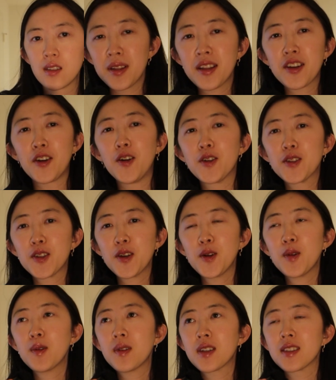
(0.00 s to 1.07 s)
But like
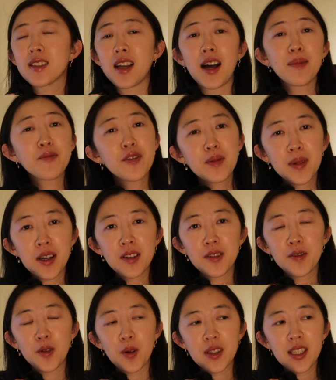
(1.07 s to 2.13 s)
also, because I'm from
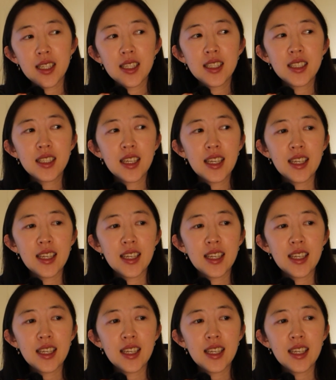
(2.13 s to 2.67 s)
California